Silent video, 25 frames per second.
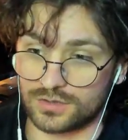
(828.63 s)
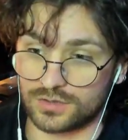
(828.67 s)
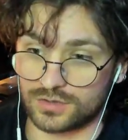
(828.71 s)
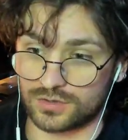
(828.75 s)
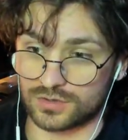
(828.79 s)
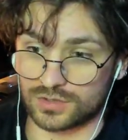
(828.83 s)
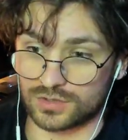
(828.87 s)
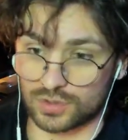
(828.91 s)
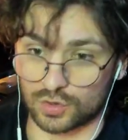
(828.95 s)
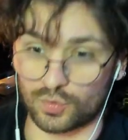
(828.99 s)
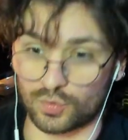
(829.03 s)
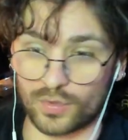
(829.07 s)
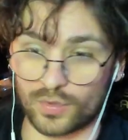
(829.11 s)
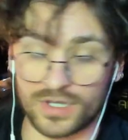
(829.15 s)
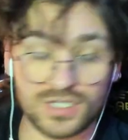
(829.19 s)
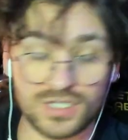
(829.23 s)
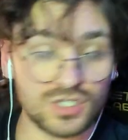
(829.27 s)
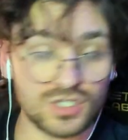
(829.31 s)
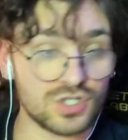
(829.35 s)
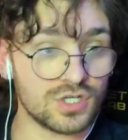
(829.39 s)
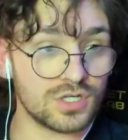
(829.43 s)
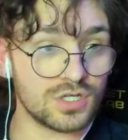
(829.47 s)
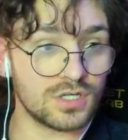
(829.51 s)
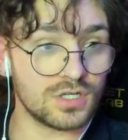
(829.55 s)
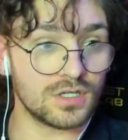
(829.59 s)

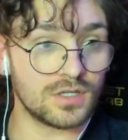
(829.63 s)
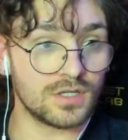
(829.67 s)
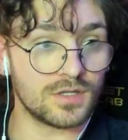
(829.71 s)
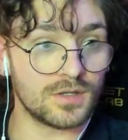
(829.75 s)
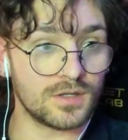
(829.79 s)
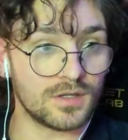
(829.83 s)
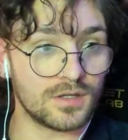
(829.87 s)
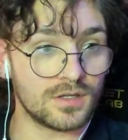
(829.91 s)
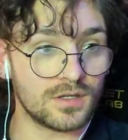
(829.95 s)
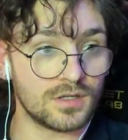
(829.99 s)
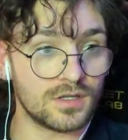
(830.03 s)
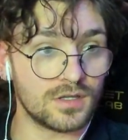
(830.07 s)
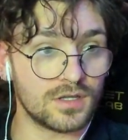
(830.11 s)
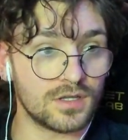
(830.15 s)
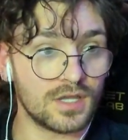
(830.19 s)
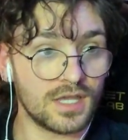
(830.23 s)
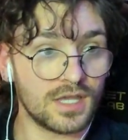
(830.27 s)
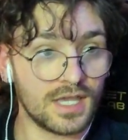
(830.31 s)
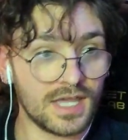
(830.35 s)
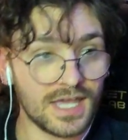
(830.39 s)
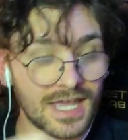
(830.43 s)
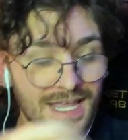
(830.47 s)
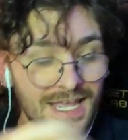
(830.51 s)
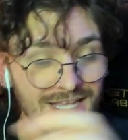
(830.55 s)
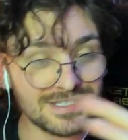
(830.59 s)
Twitch,
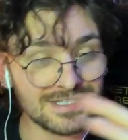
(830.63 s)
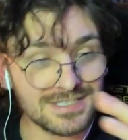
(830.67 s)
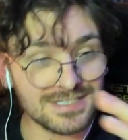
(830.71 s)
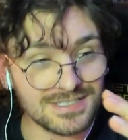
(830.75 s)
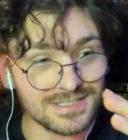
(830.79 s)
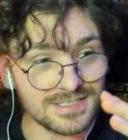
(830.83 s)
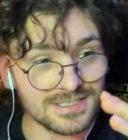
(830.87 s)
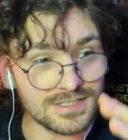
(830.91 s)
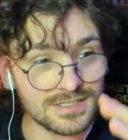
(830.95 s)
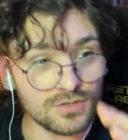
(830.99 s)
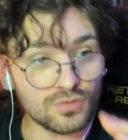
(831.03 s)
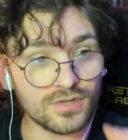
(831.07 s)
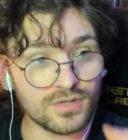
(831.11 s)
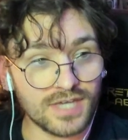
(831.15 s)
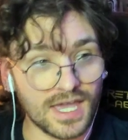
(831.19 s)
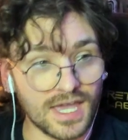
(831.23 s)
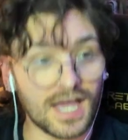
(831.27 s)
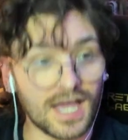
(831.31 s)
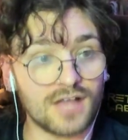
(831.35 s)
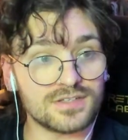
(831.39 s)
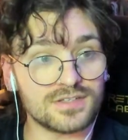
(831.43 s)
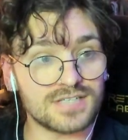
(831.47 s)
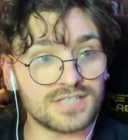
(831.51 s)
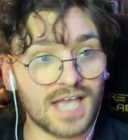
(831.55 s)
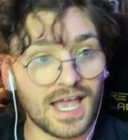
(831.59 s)
it still
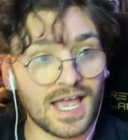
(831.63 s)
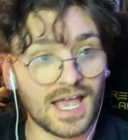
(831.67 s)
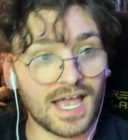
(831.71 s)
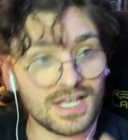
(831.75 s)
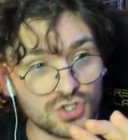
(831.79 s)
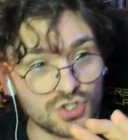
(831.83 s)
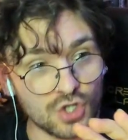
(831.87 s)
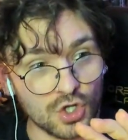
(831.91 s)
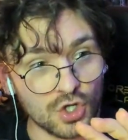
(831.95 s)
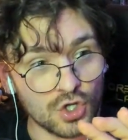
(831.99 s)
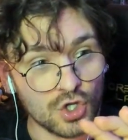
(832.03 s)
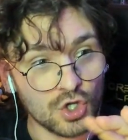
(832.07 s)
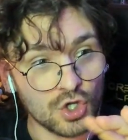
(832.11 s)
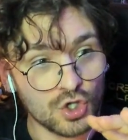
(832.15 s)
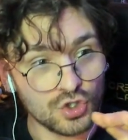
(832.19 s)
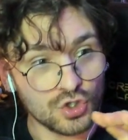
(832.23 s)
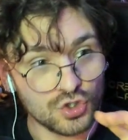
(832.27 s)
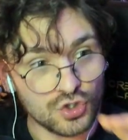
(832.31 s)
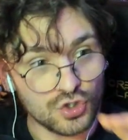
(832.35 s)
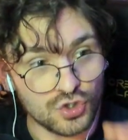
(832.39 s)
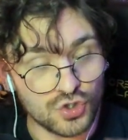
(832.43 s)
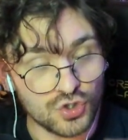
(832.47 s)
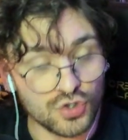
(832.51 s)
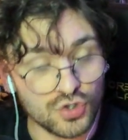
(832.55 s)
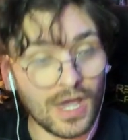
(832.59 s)
counts as, you know,
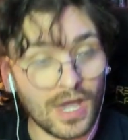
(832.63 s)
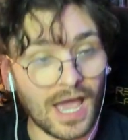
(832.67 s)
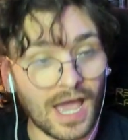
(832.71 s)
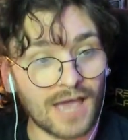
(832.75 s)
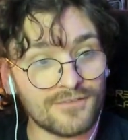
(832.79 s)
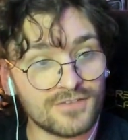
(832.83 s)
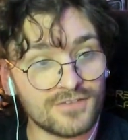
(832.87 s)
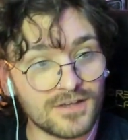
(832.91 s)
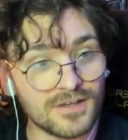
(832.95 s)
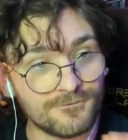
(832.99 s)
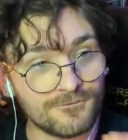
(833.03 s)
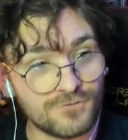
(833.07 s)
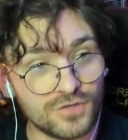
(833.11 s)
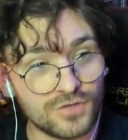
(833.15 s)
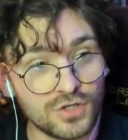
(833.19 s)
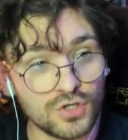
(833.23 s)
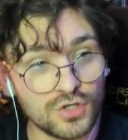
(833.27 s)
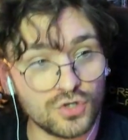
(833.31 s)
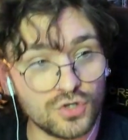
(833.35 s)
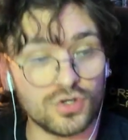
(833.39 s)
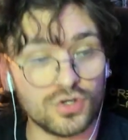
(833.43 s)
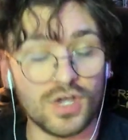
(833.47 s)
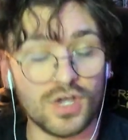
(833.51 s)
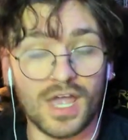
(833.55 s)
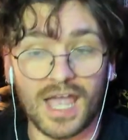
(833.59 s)
you having a
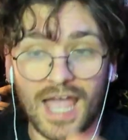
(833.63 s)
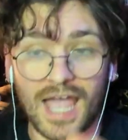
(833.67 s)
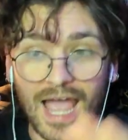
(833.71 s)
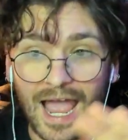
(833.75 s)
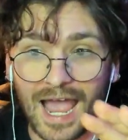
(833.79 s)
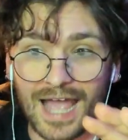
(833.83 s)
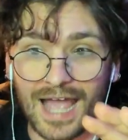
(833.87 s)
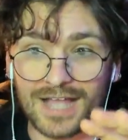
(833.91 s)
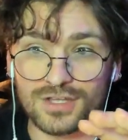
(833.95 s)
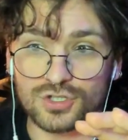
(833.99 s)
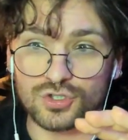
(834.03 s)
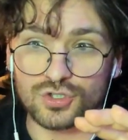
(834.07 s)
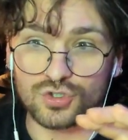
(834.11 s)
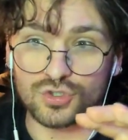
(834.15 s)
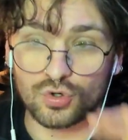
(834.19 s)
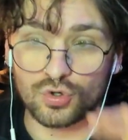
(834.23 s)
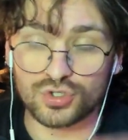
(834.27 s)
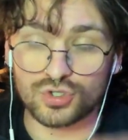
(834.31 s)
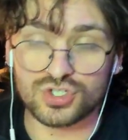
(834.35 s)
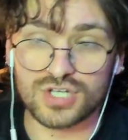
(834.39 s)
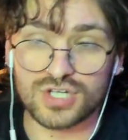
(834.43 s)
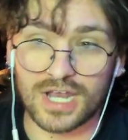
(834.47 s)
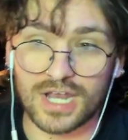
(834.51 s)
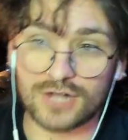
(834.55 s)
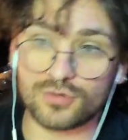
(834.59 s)
view and your
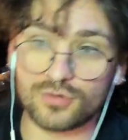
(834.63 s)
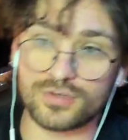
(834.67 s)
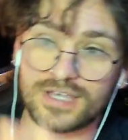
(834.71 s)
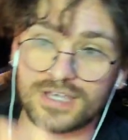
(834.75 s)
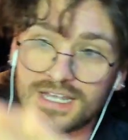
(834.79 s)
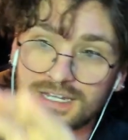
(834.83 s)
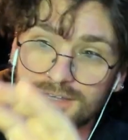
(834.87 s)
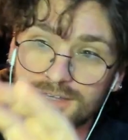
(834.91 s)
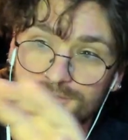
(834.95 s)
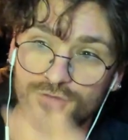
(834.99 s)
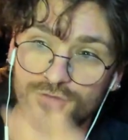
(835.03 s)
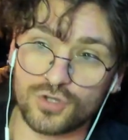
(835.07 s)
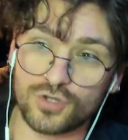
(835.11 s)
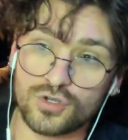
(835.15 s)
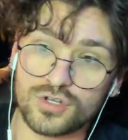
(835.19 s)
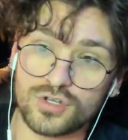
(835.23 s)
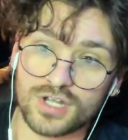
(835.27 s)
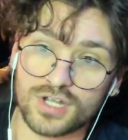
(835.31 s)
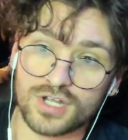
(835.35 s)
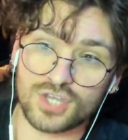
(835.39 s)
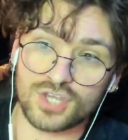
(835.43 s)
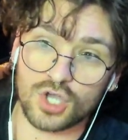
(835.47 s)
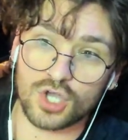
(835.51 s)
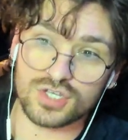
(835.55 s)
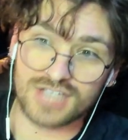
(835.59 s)
channel getting viewed
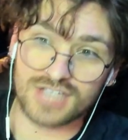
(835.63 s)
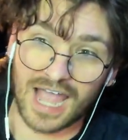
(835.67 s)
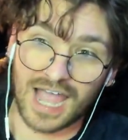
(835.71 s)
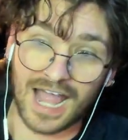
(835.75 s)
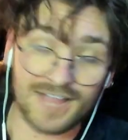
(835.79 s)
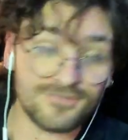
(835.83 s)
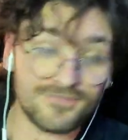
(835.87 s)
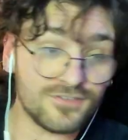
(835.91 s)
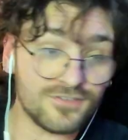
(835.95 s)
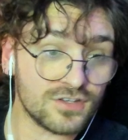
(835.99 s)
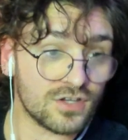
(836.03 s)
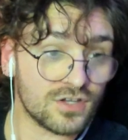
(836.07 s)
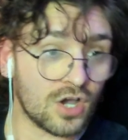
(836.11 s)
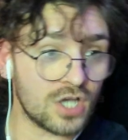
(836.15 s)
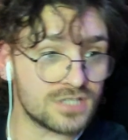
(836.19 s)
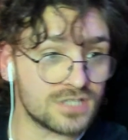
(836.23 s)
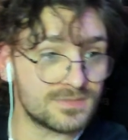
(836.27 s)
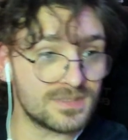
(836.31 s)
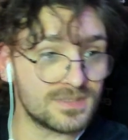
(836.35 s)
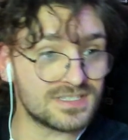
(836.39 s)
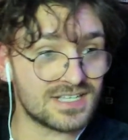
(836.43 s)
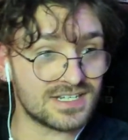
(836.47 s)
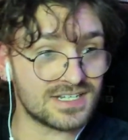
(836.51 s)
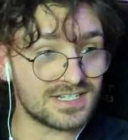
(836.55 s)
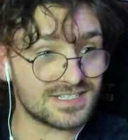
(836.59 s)
and those
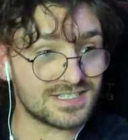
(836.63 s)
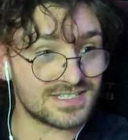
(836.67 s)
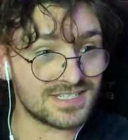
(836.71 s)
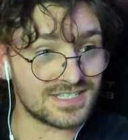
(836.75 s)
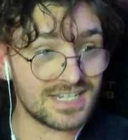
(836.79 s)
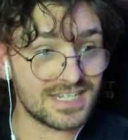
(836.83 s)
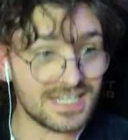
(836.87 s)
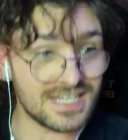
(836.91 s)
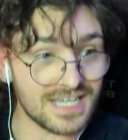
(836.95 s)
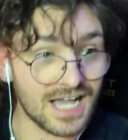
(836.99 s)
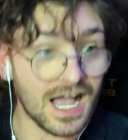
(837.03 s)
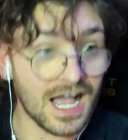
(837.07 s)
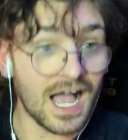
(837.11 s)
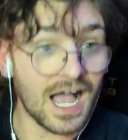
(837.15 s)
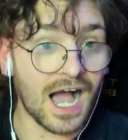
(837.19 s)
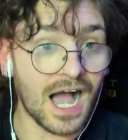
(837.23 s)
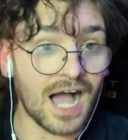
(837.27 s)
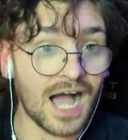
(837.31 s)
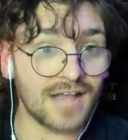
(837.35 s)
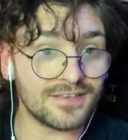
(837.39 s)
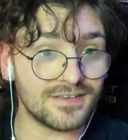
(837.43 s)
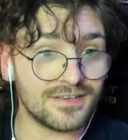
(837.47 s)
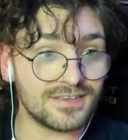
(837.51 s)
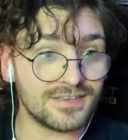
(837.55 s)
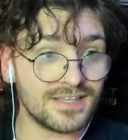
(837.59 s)
advertisements that are sitting
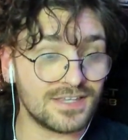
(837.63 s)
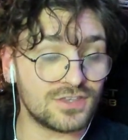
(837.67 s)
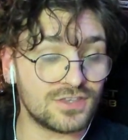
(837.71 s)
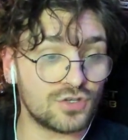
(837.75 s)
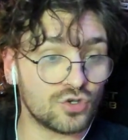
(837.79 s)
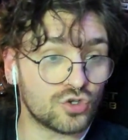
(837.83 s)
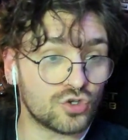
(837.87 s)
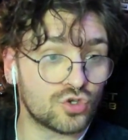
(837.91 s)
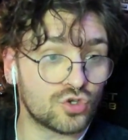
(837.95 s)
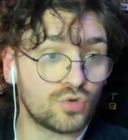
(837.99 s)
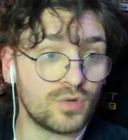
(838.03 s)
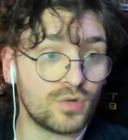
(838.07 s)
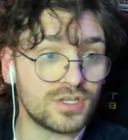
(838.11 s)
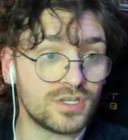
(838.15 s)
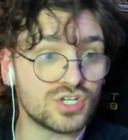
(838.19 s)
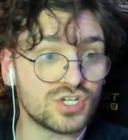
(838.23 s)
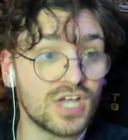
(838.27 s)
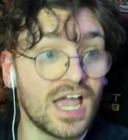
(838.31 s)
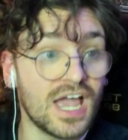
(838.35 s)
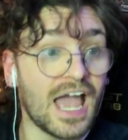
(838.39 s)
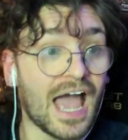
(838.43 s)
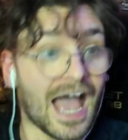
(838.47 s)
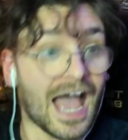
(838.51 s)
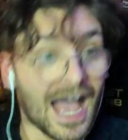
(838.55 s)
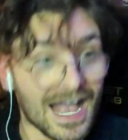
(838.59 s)
underneath your Twitch
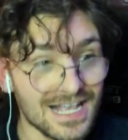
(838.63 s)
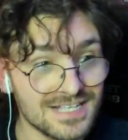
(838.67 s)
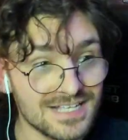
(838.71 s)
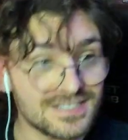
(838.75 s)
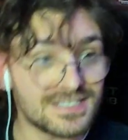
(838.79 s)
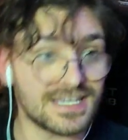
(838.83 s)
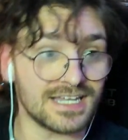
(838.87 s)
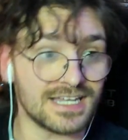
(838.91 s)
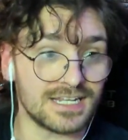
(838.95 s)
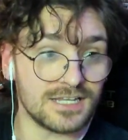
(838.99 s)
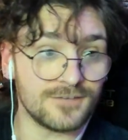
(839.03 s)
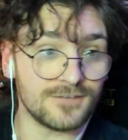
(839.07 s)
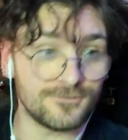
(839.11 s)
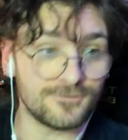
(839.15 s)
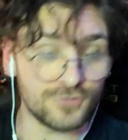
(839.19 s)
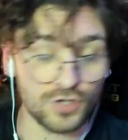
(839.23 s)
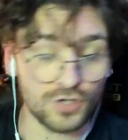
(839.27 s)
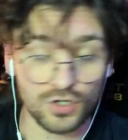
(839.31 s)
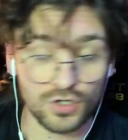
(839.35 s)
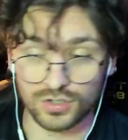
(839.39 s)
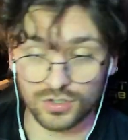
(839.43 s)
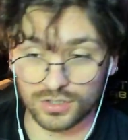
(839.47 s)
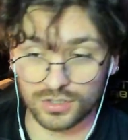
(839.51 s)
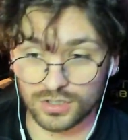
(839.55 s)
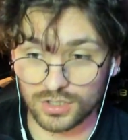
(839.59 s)
as getting
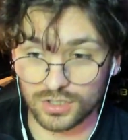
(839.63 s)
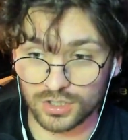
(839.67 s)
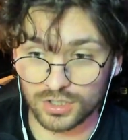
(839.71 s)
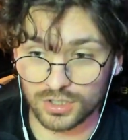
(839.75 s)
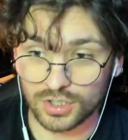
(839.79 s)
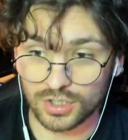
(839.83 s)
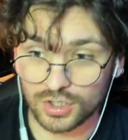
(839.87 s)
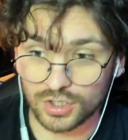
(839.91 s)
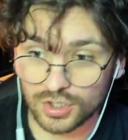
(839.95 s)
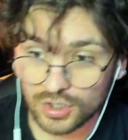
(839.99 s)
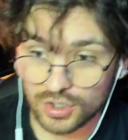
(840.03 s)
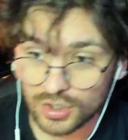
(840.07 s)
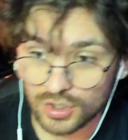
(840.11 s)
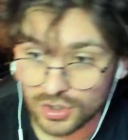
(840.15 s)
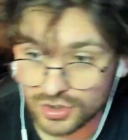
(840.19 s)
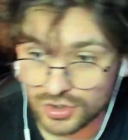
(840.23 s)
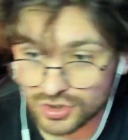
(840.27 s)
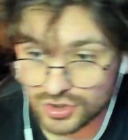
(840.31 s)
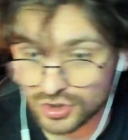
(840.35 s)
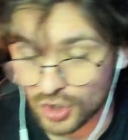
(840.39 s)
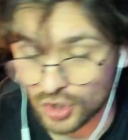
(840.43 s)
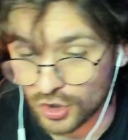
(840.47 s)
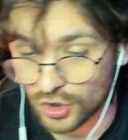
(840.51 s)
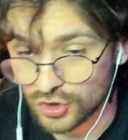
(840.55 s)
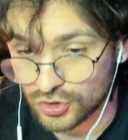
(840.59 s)
viewed.
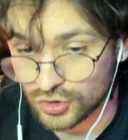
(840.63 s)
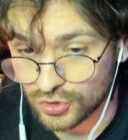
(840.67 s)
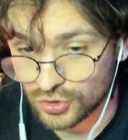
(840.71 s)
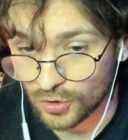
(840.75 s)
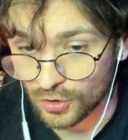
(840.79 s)
So you're